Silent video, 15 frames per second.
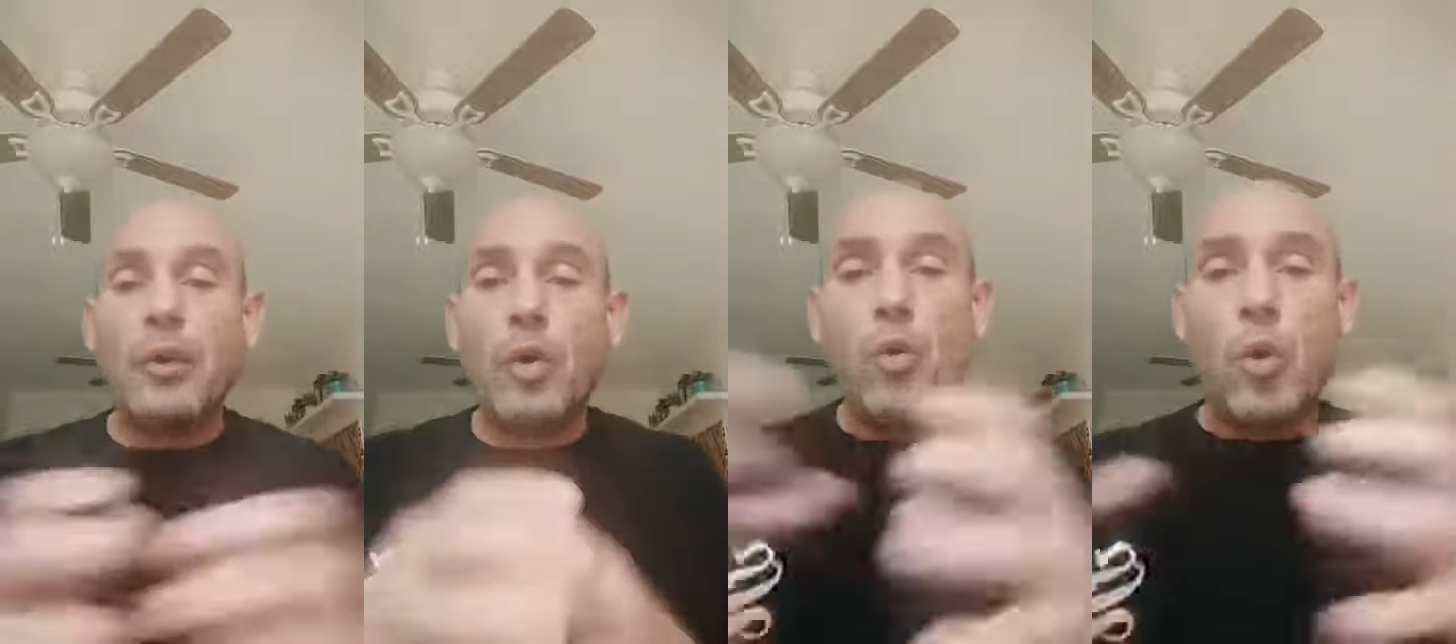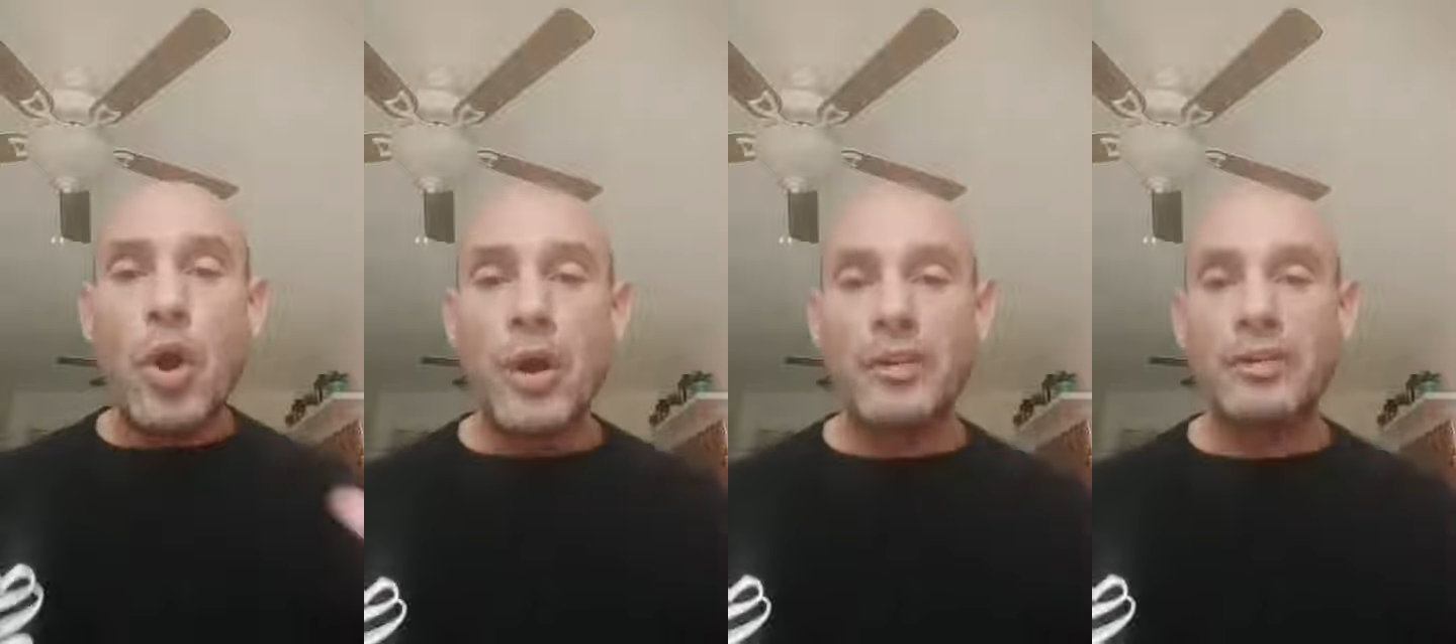
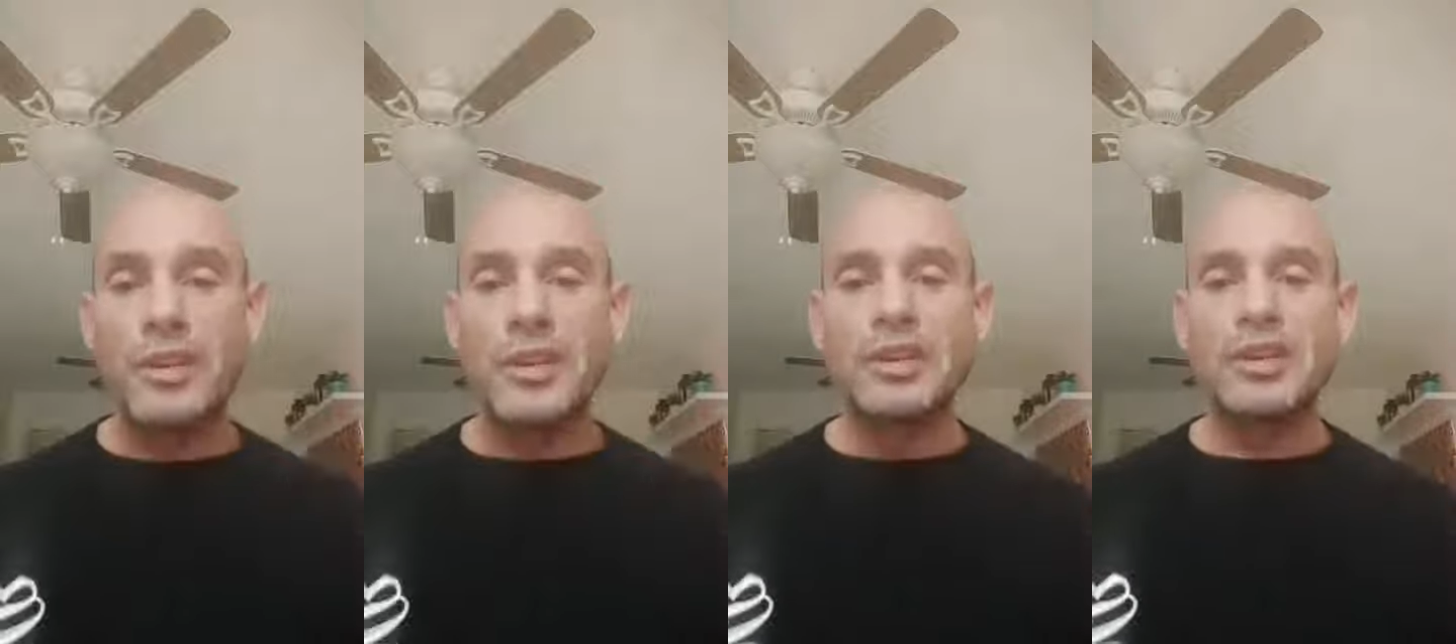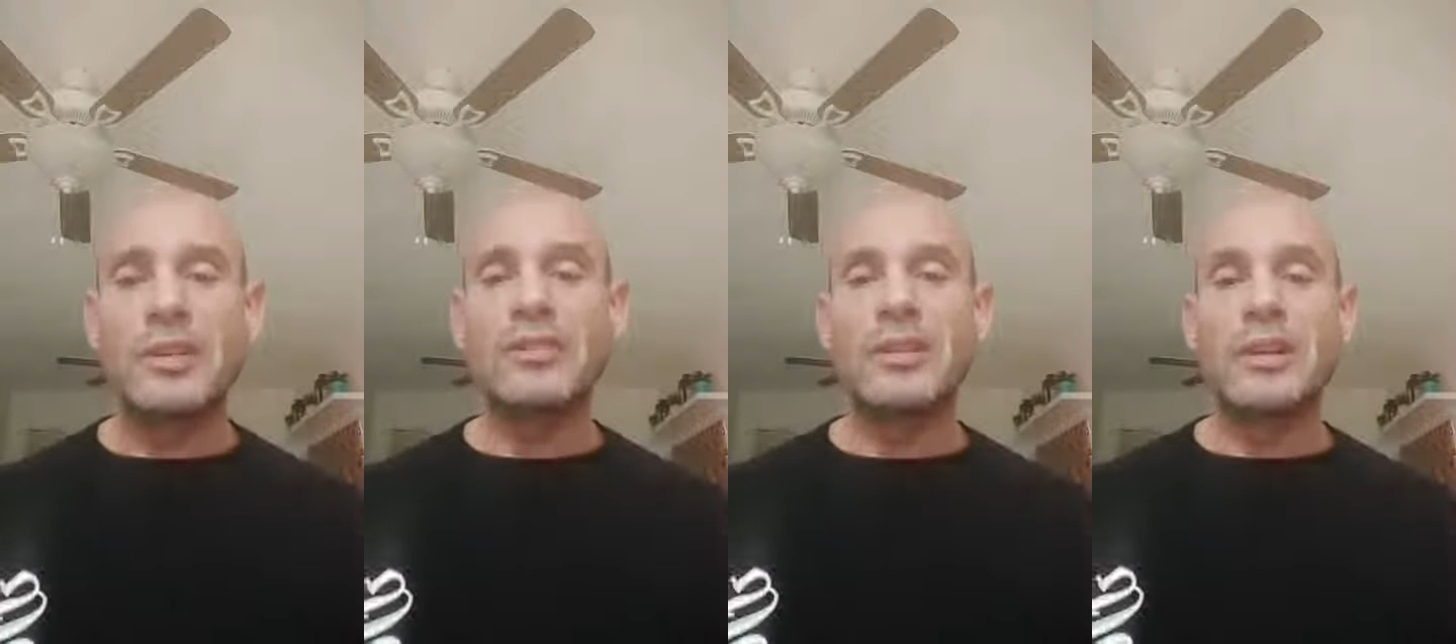work
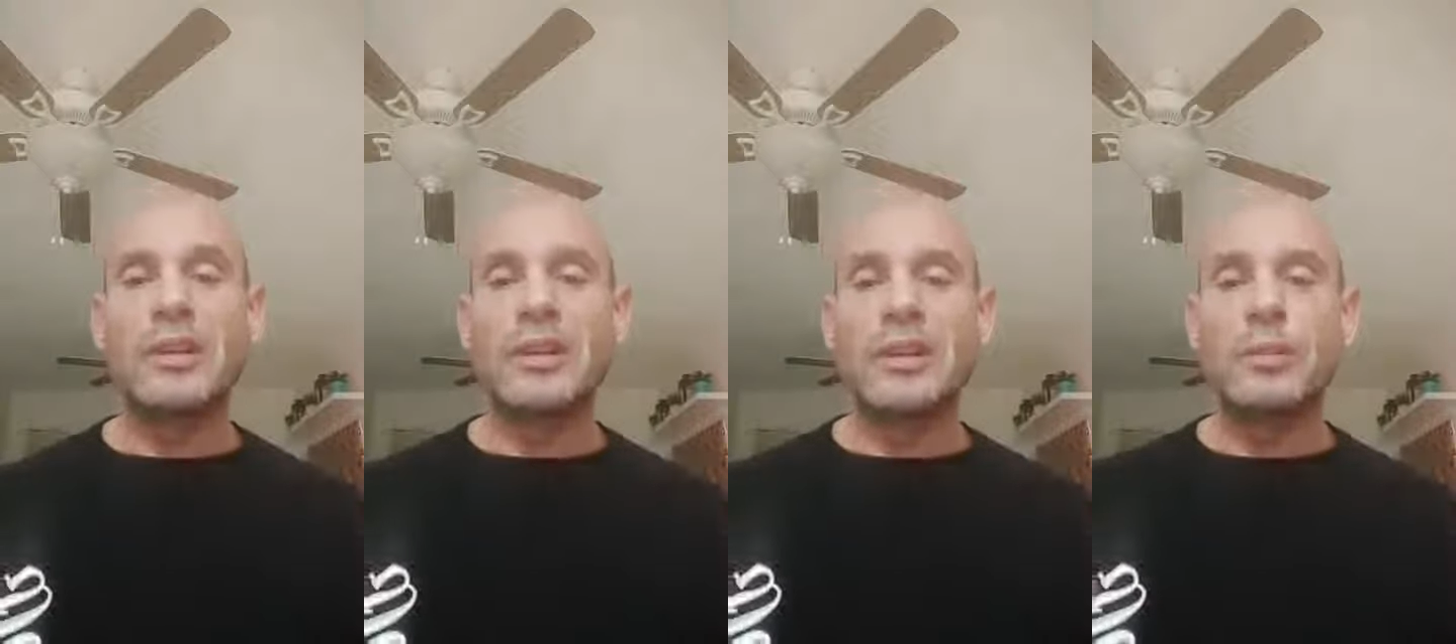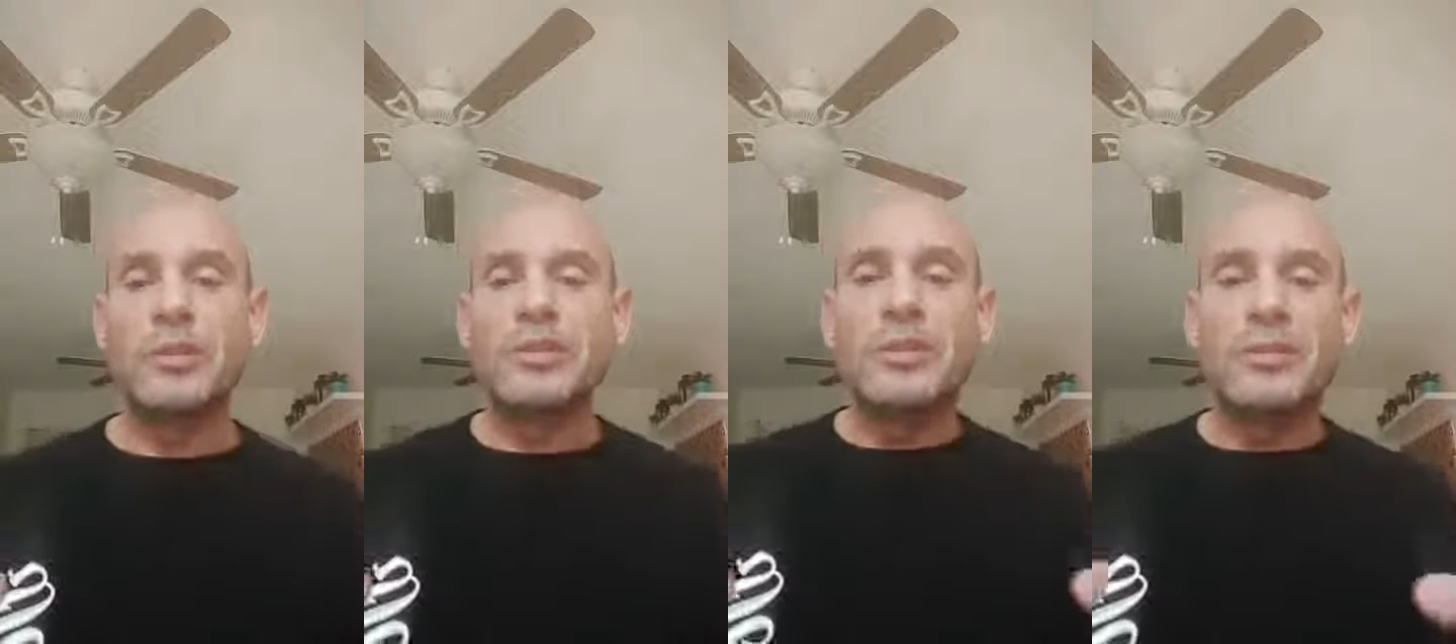
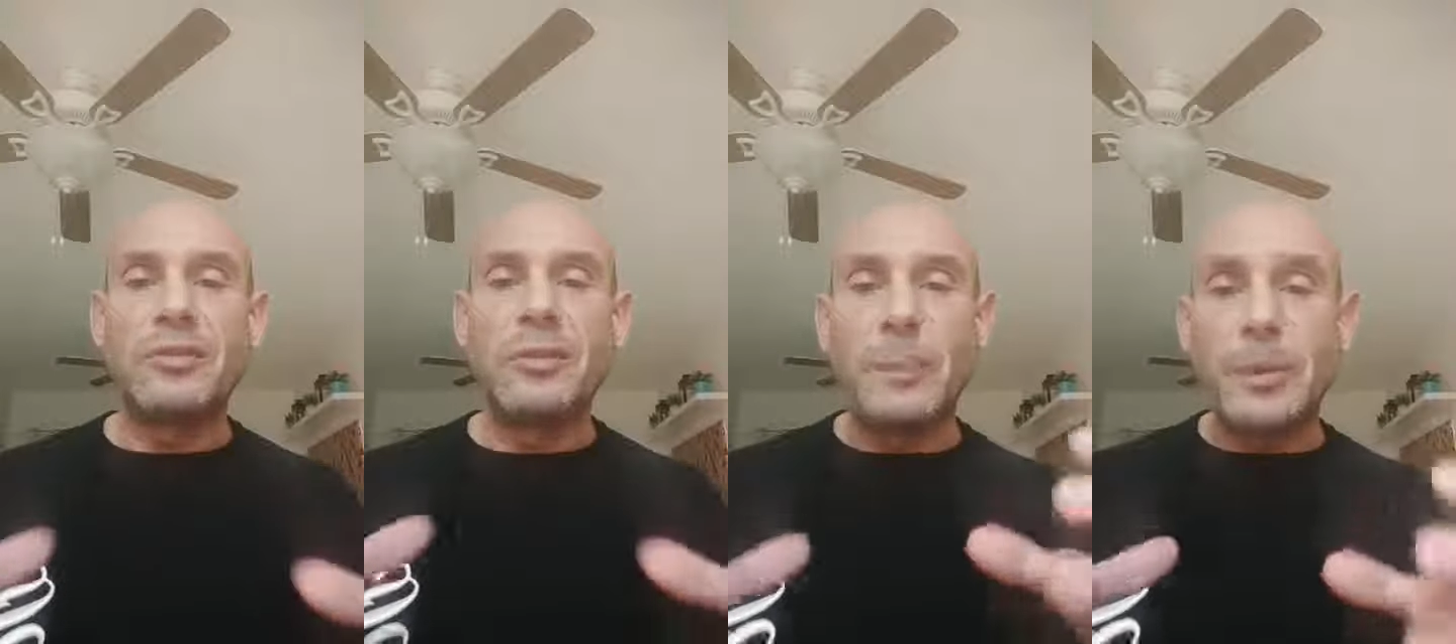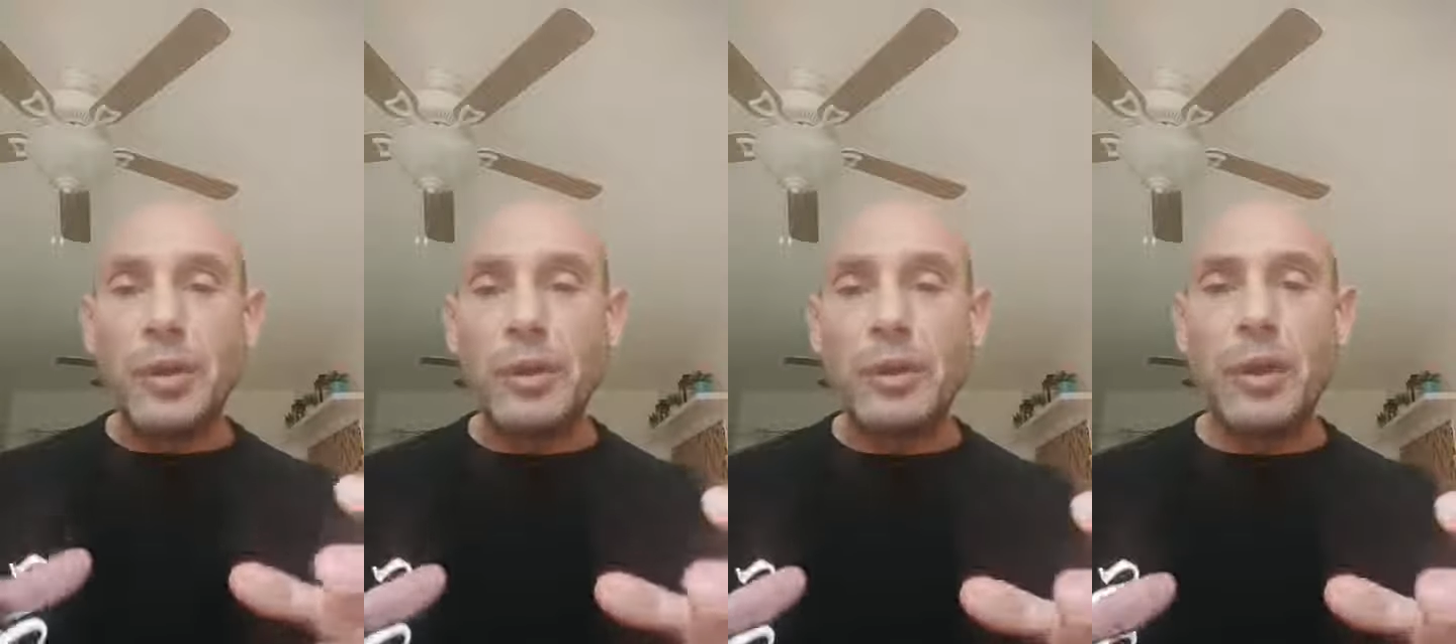synergistically, which is the
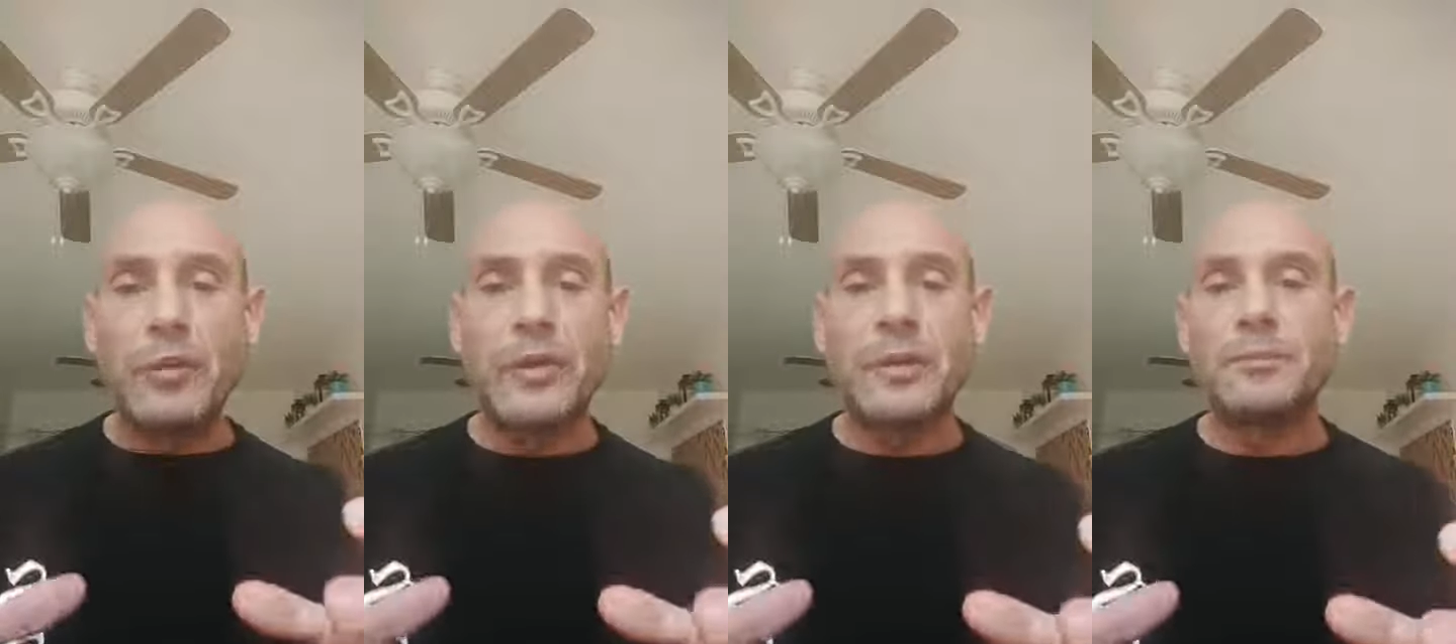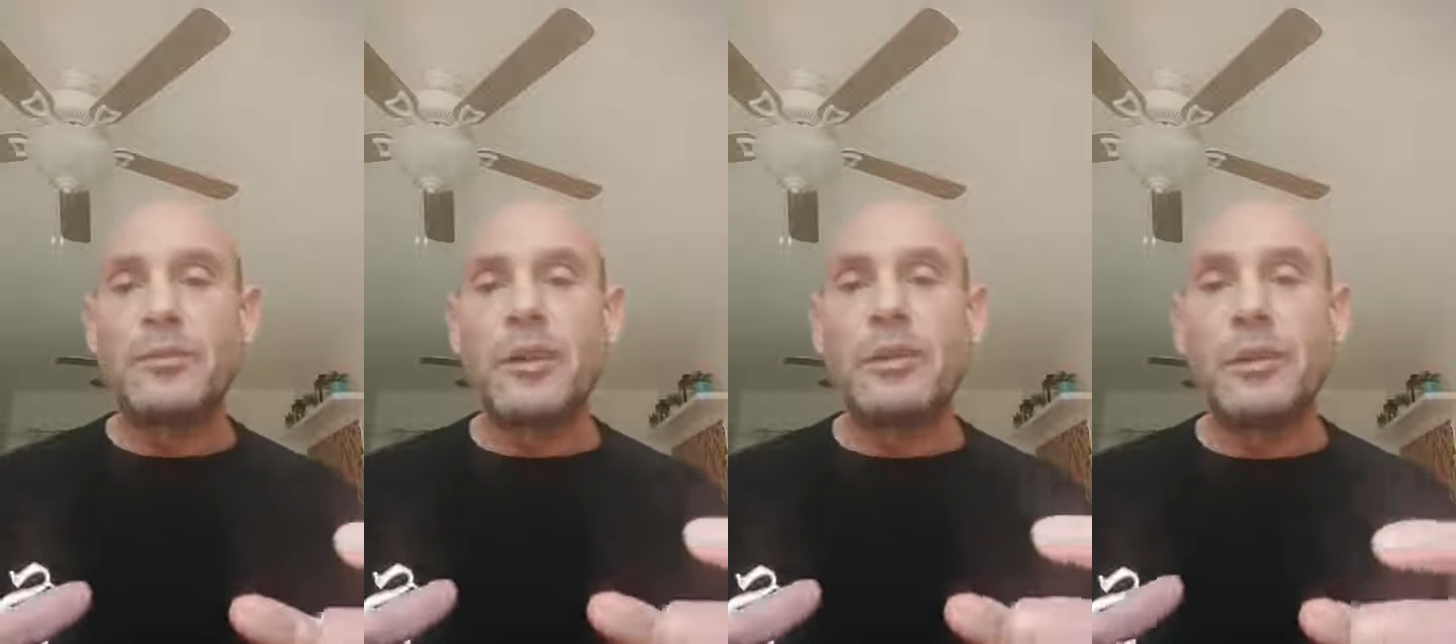beauty of it,
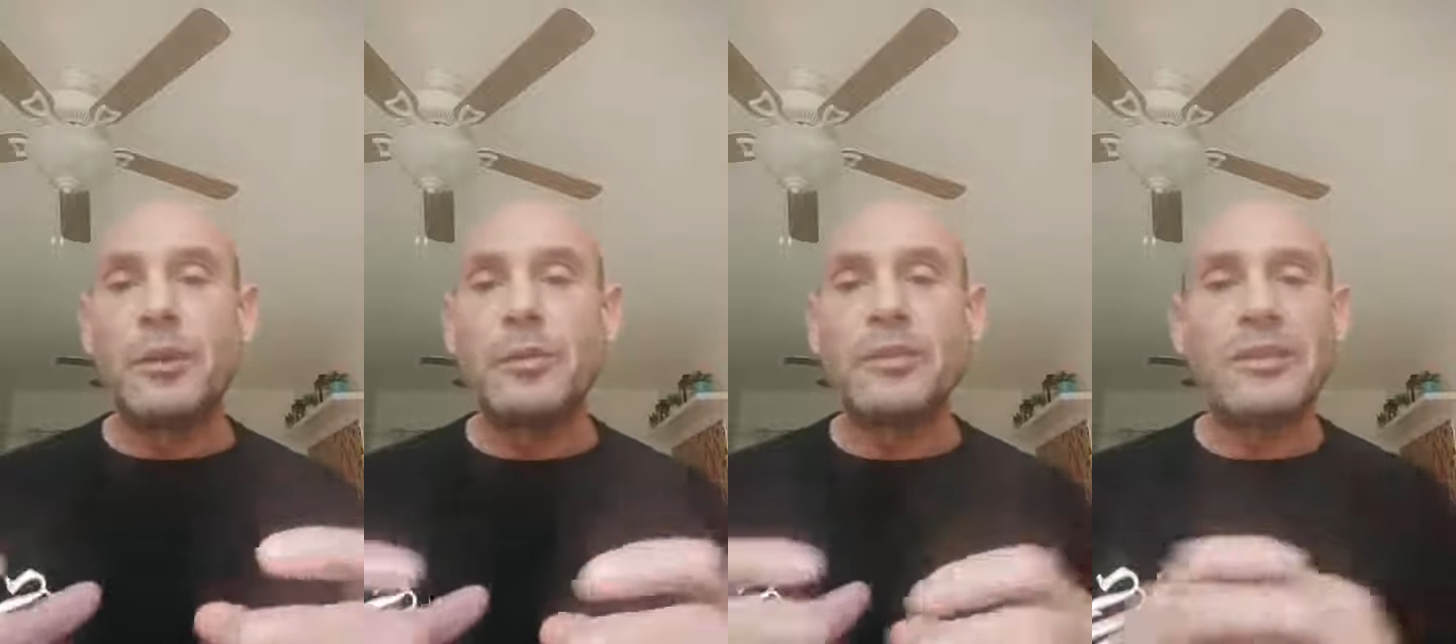all right?